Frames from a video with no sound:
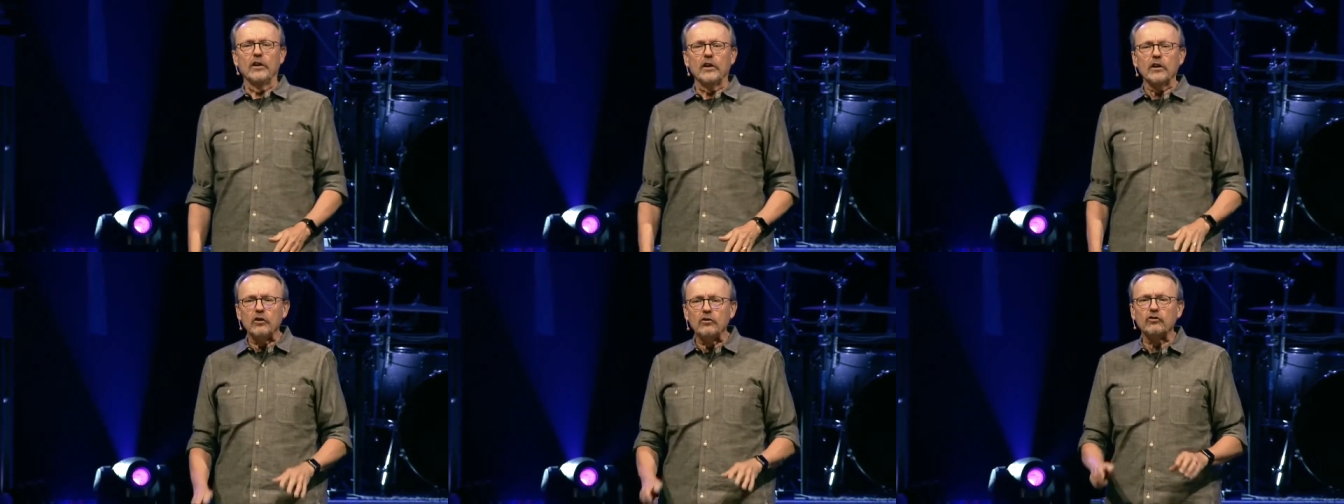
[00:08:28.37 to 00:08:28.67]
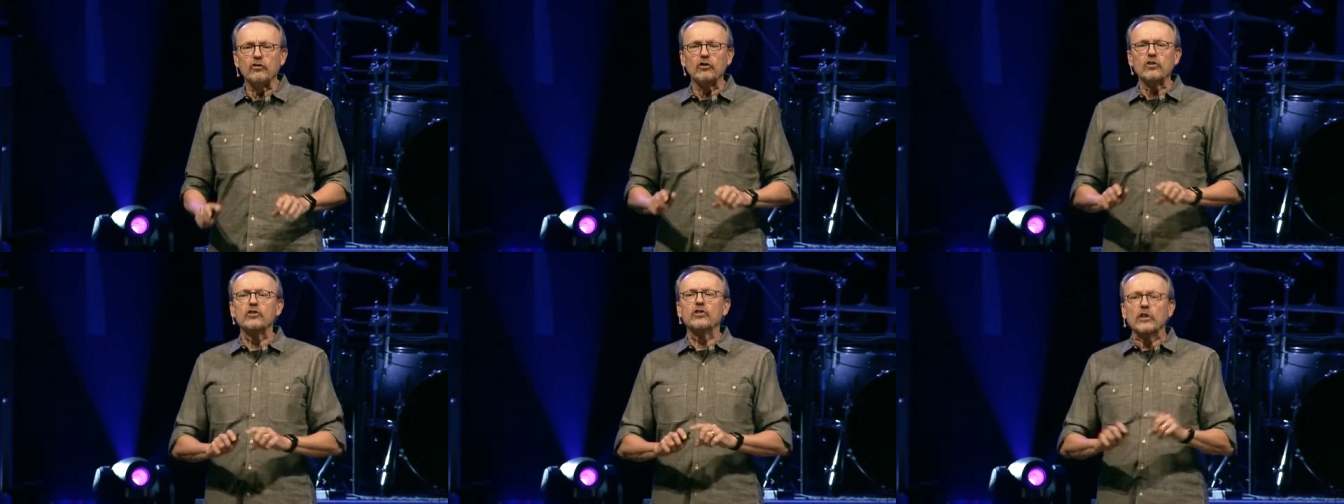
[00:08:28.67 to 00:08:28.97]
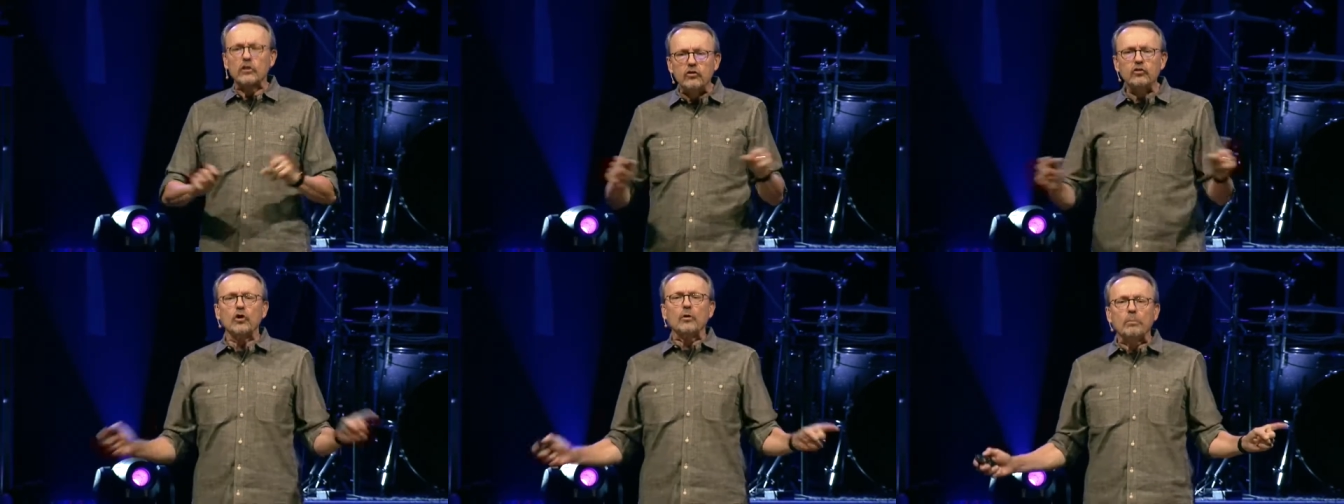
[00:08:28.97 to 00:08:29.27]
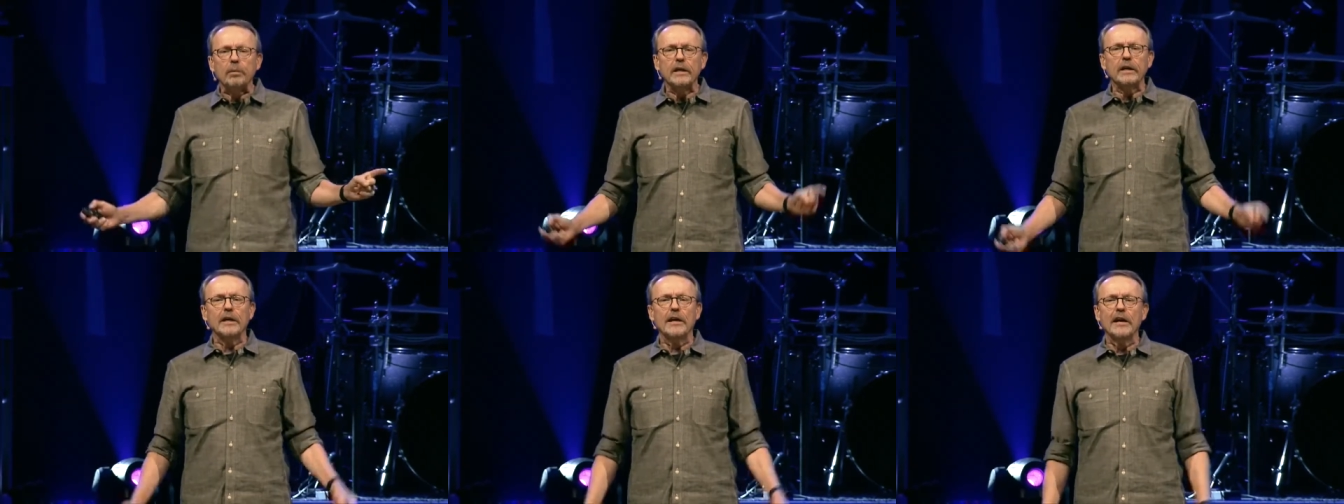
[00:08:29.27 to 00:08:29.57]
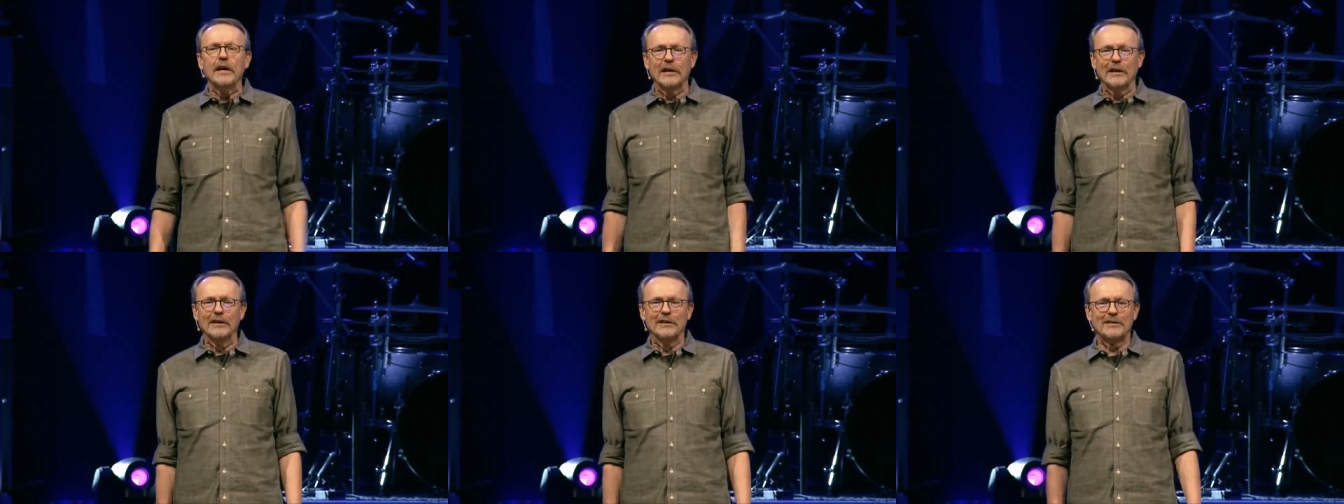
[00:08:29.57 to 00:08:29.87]
is
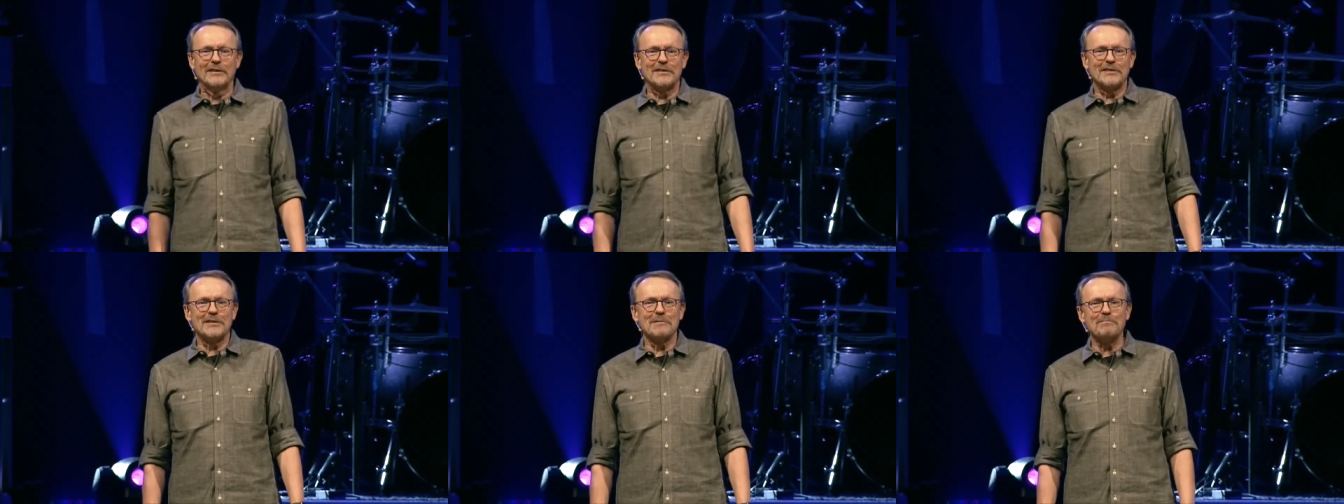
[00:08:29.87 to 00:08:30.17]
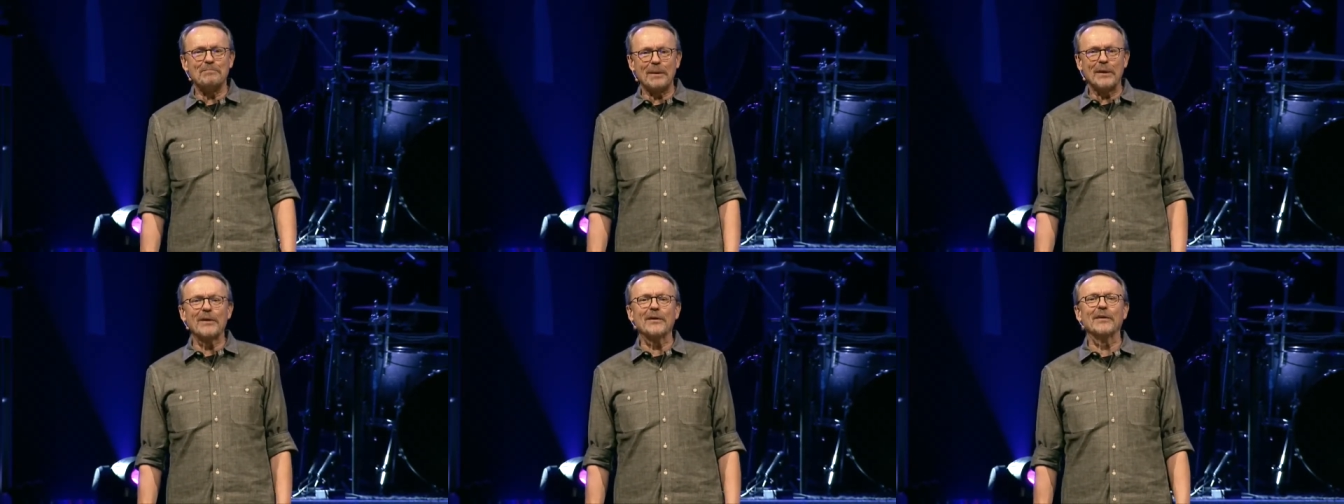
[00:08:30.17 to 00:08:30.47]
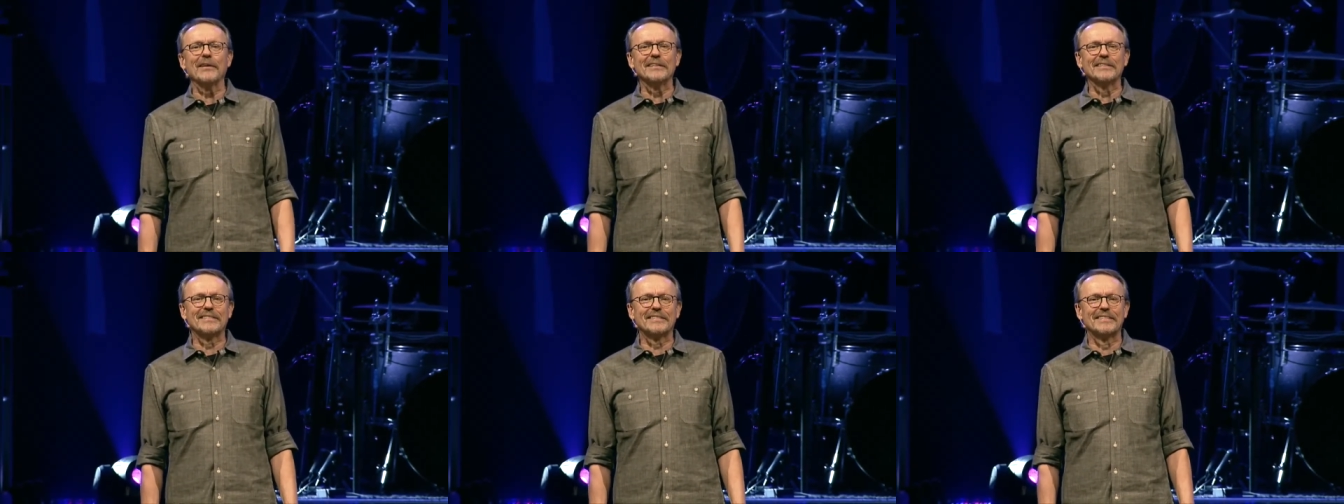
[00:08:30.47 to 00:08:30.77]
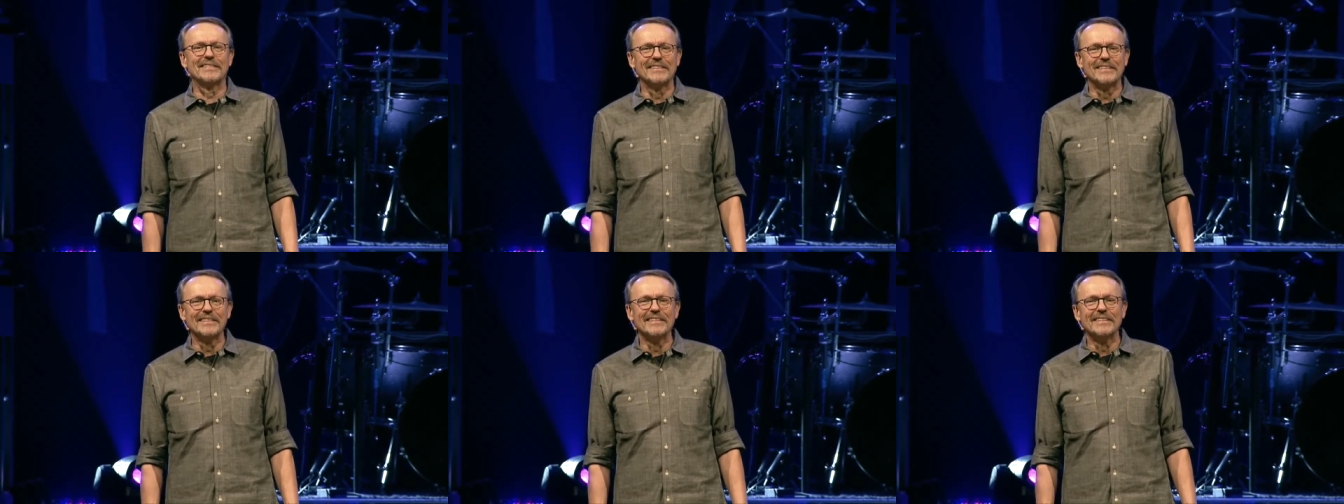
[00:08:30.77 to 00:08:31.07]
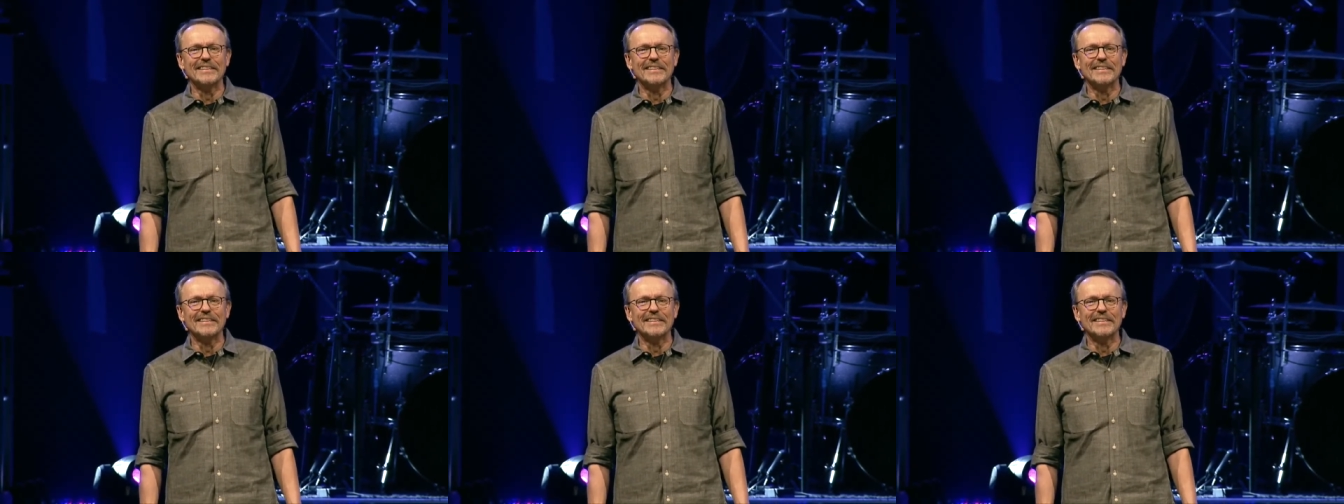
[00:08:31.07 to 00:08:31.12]
disobedience to parents.